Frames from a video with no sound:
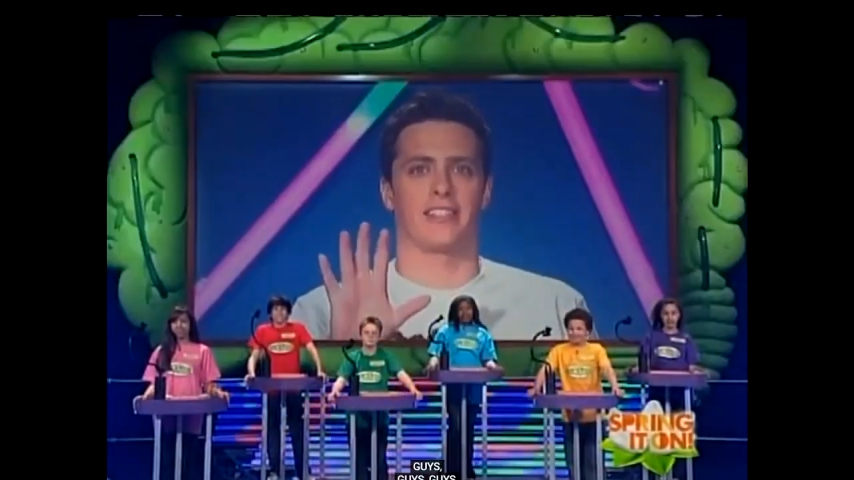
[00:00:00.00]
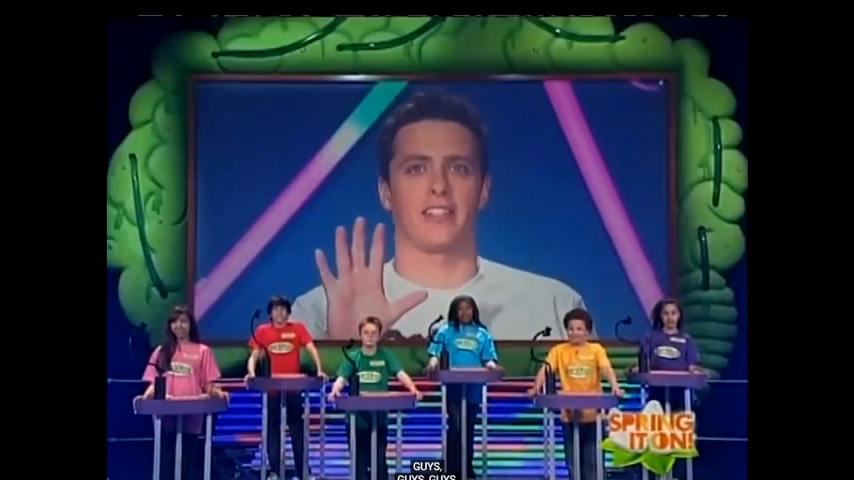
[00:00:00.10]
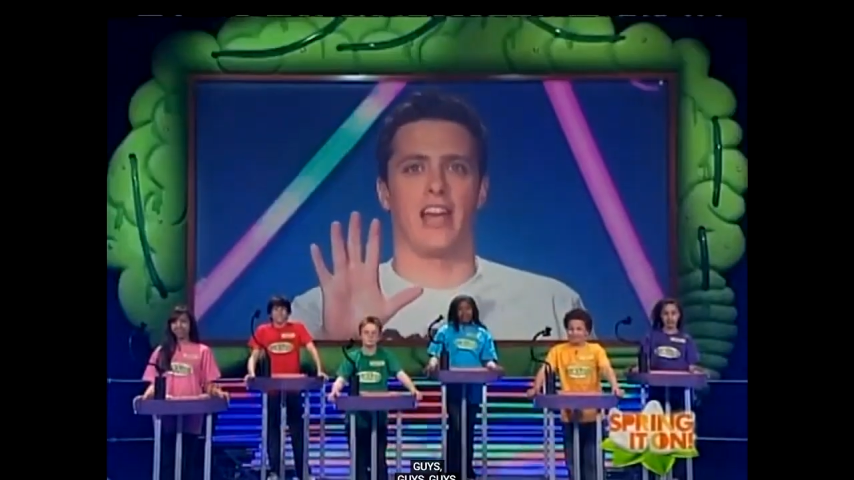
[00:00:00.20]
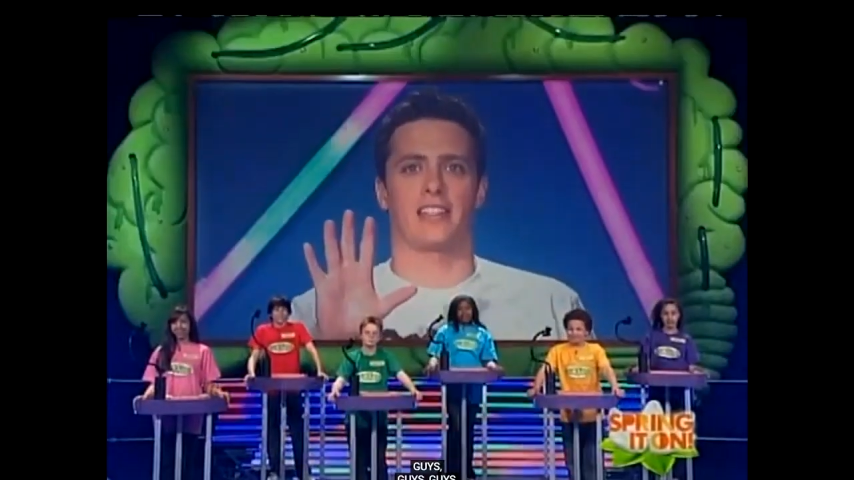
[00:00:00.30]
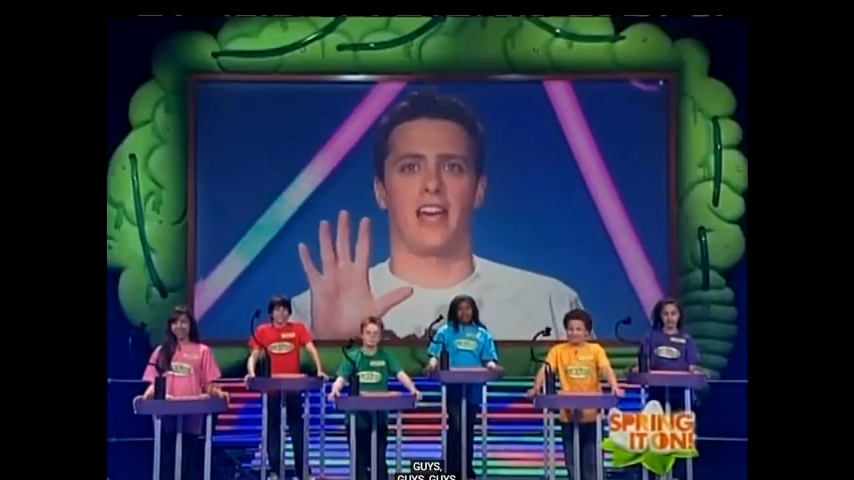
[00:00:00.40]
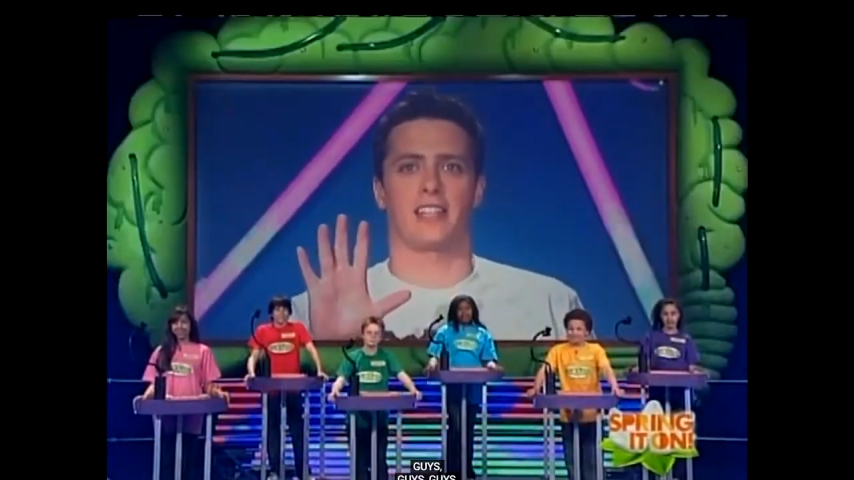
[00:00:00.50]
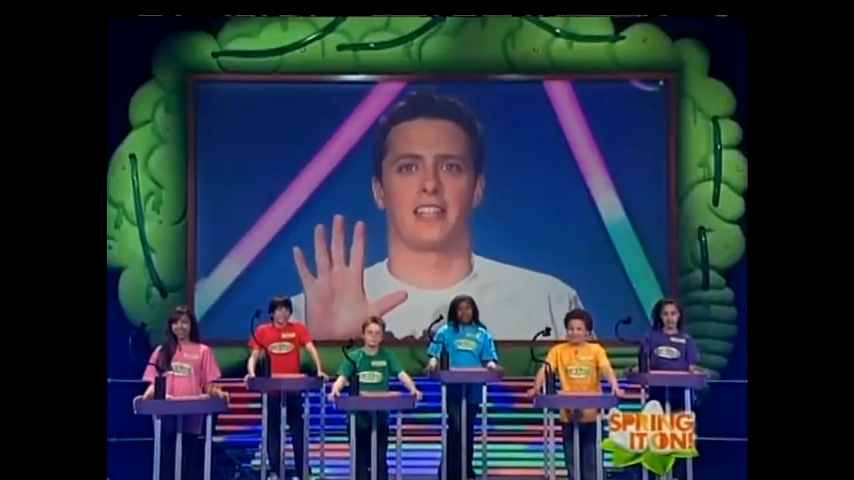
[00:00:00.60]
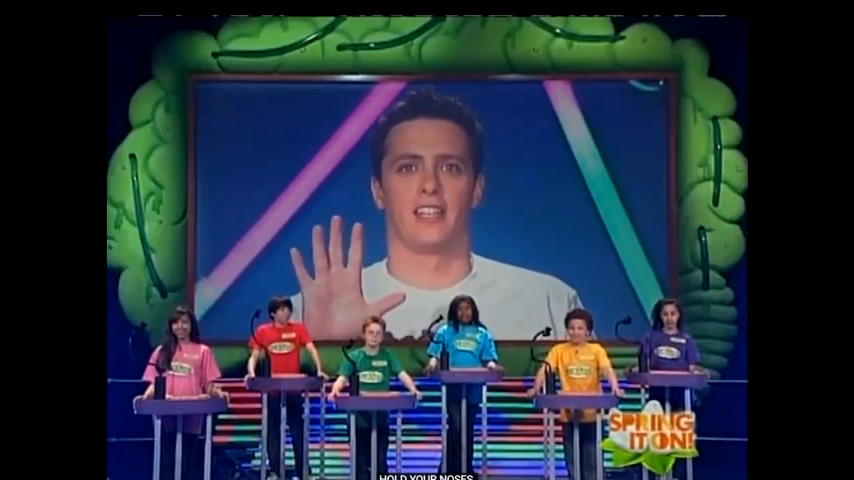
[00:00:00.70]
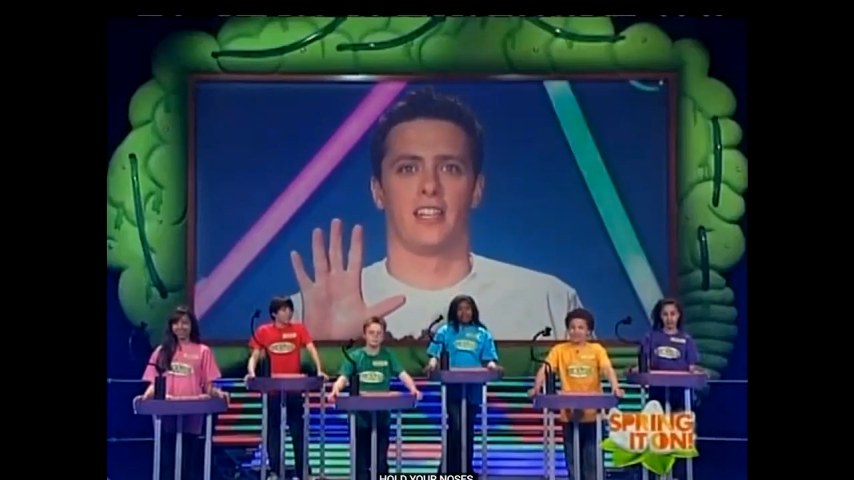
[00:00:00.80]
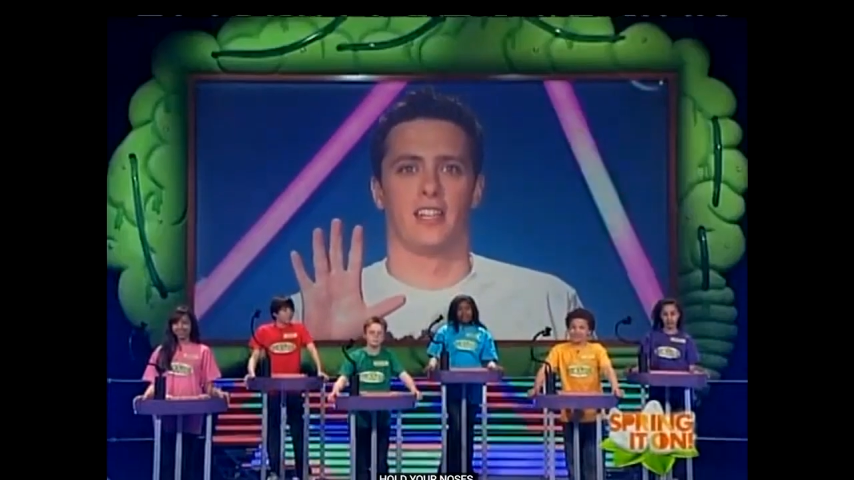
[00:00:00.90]
guys, guys,
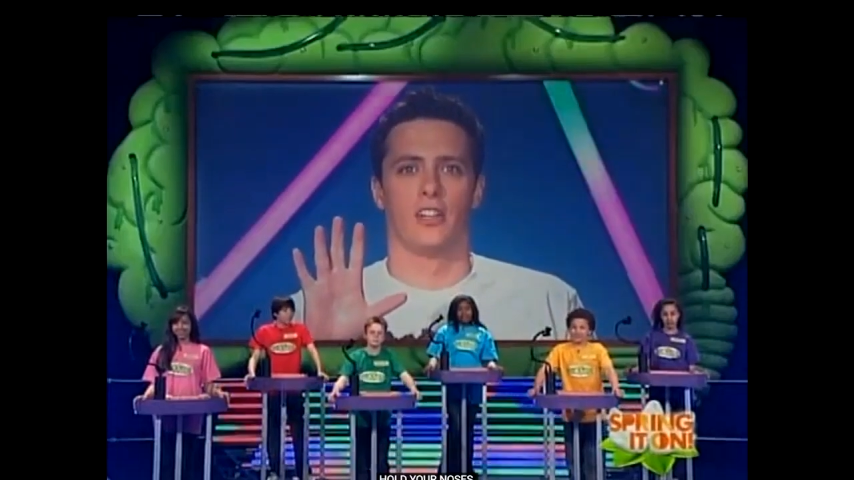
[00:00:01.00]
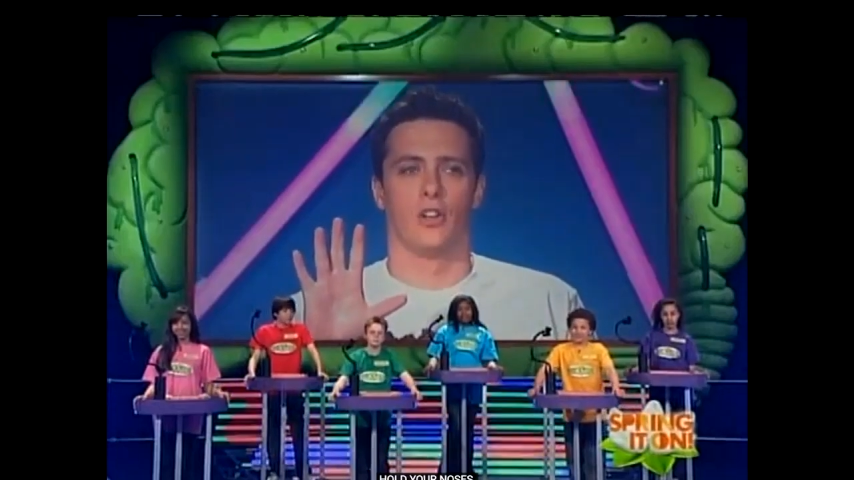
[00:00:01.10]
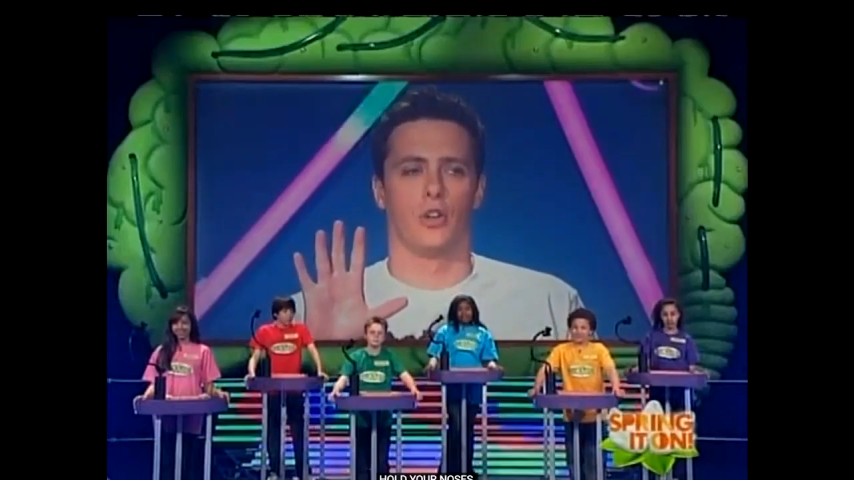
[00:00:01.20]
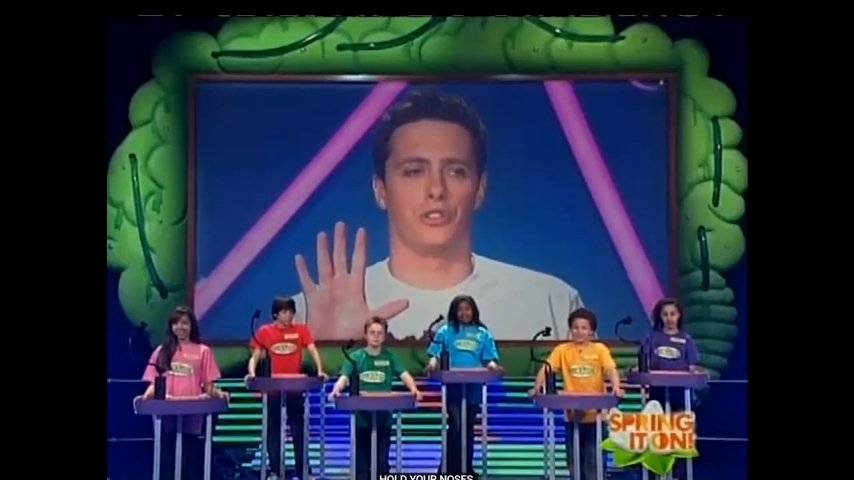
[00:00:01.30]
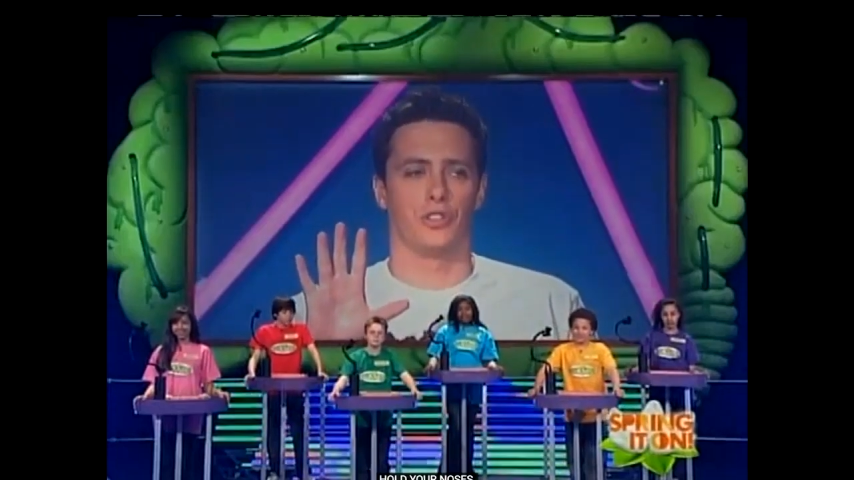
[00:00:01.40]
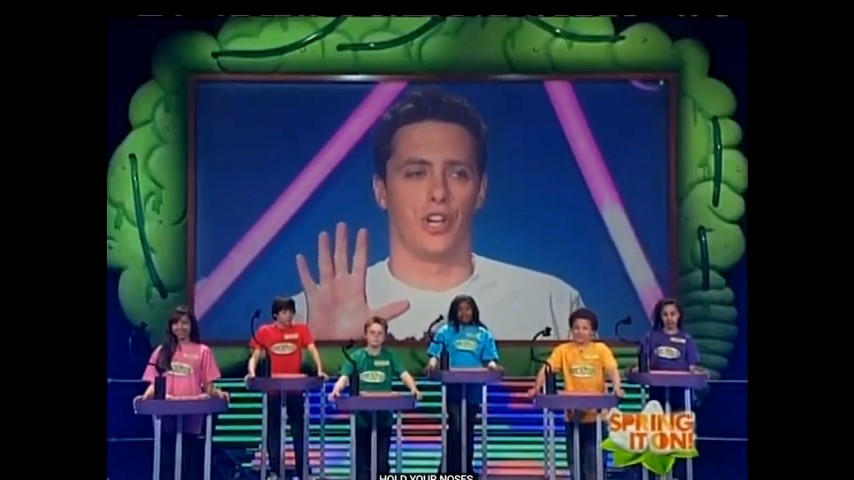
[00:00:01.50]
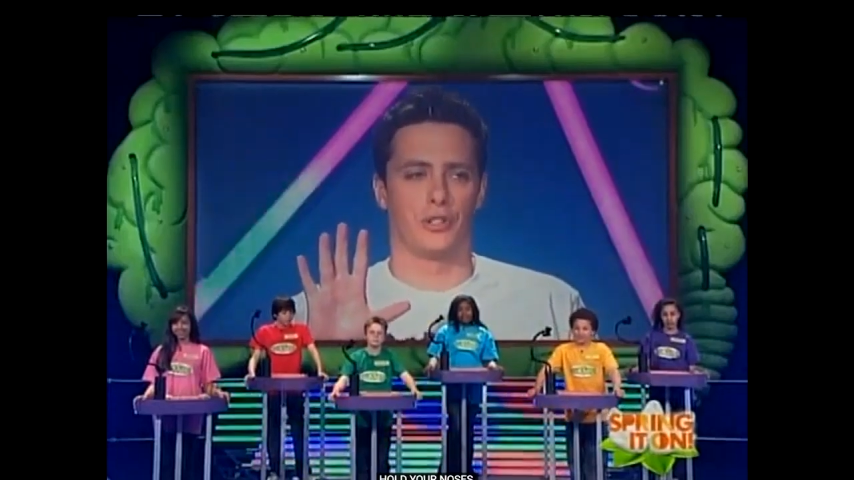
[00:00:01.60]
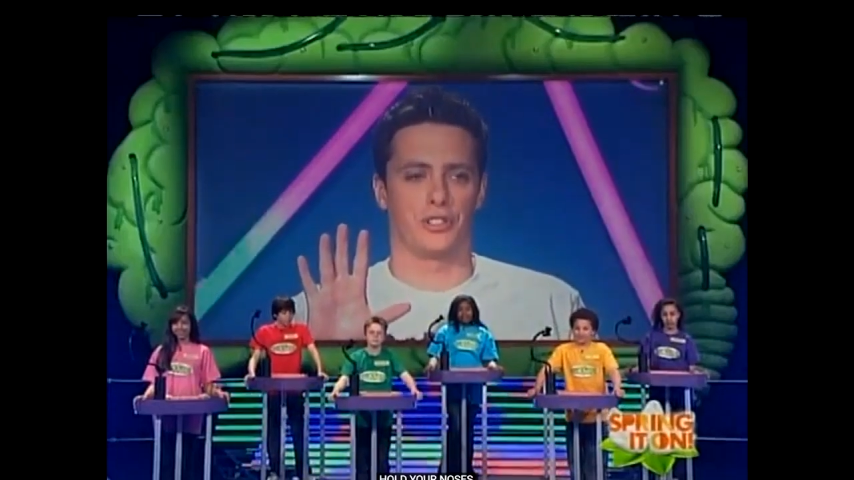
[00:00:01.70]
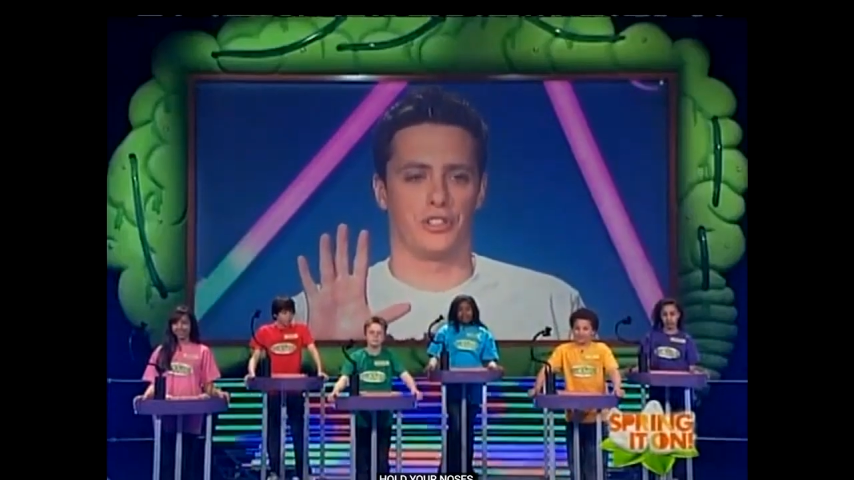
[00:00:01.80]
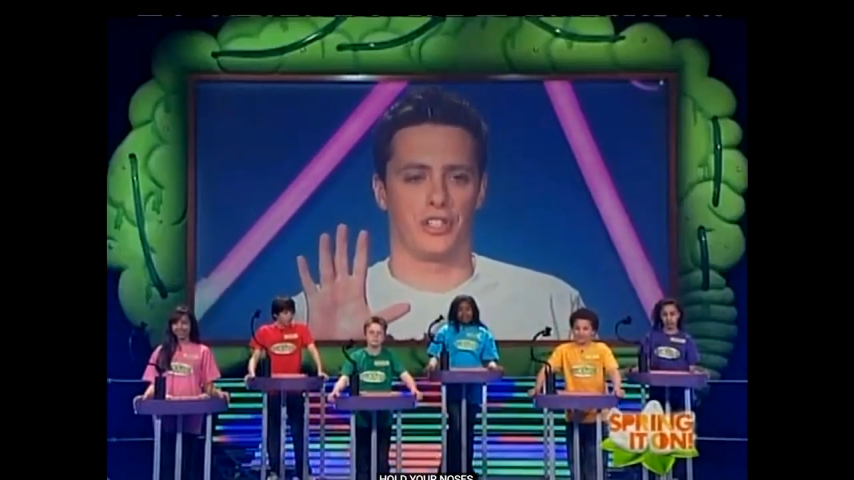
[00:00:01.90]
hold your
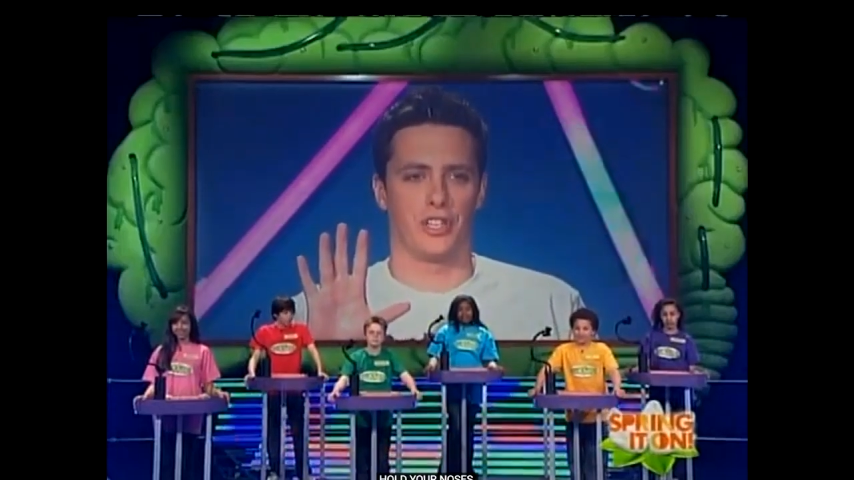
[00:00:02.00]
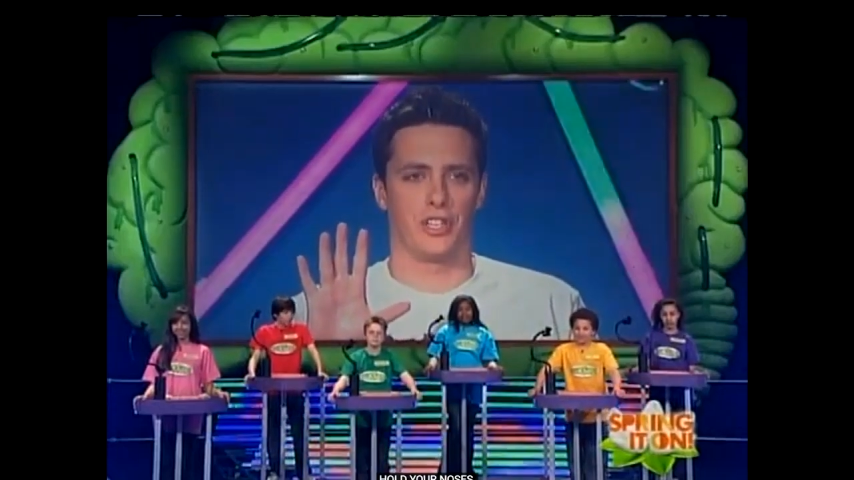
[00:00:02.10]
noses.